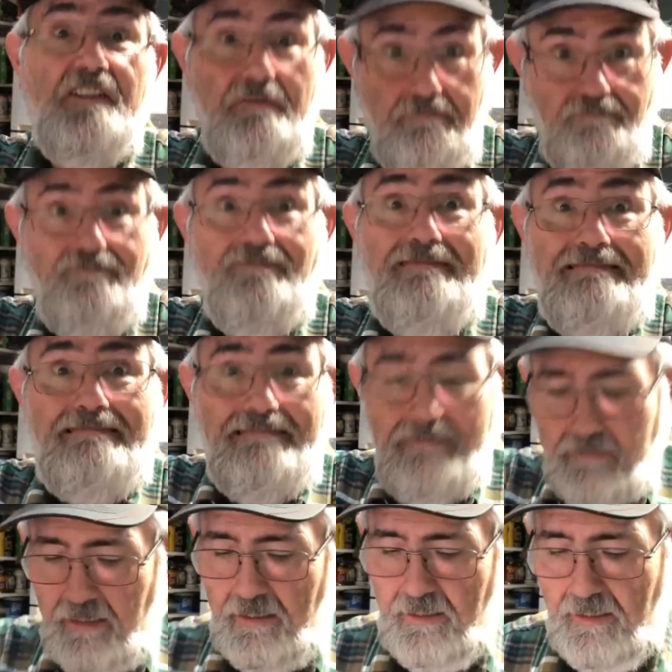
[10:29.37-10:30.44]
to,
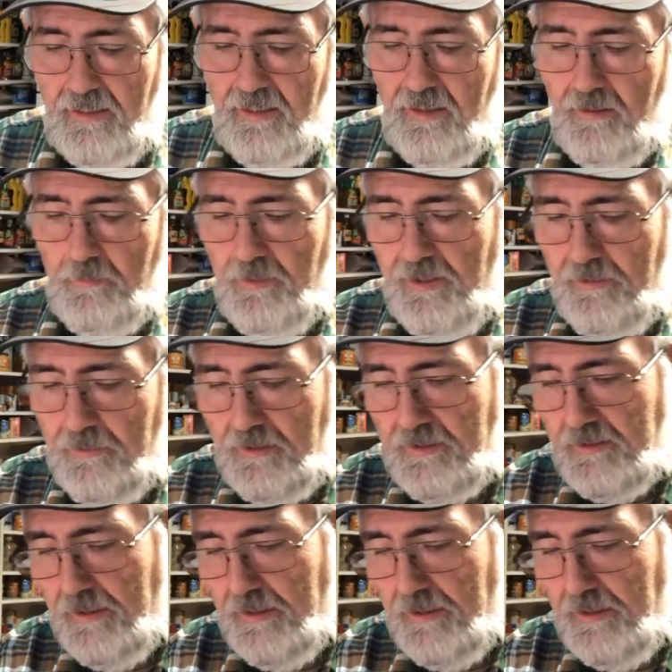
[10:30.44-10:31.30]
but anyways,